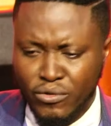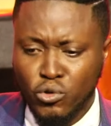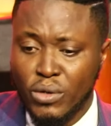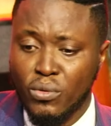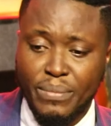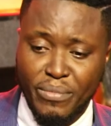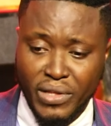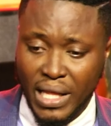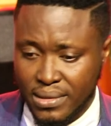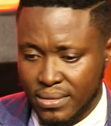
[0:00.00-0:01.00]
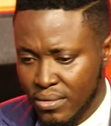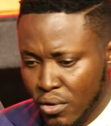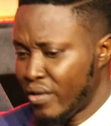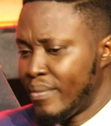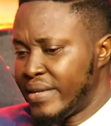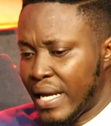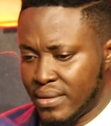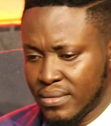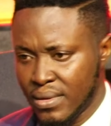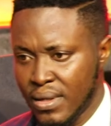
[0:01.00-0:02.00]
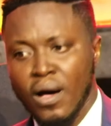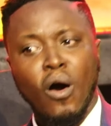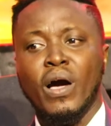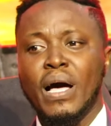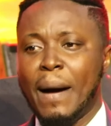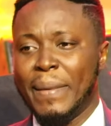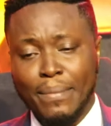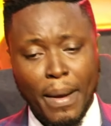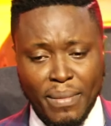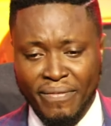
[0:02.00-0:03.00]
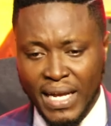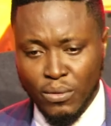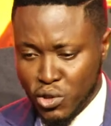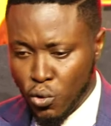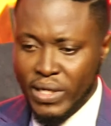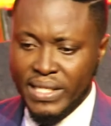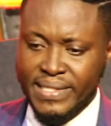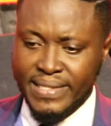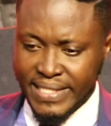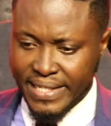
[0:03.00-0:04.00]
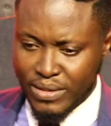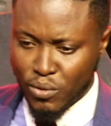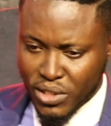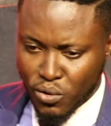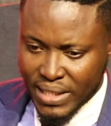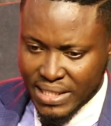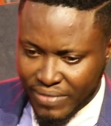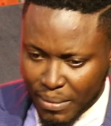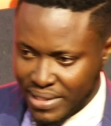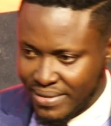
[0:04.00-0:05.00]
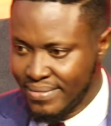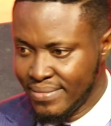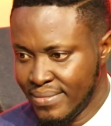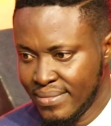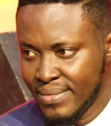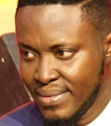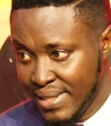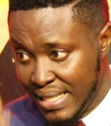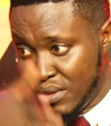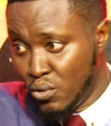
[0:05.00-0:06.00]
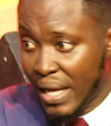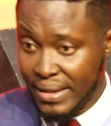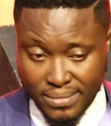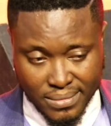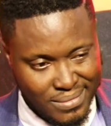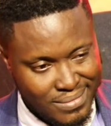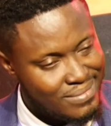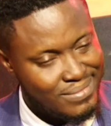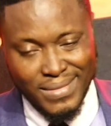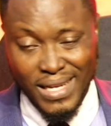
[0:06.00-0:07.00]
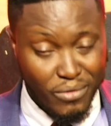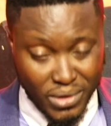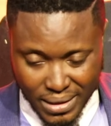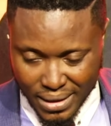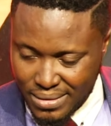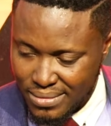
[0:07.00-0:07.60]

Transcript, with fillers: anyone before that. All of them had died. By the time I met my father, he was the oldest in was the oldest in family. In his own line. Everyone had died.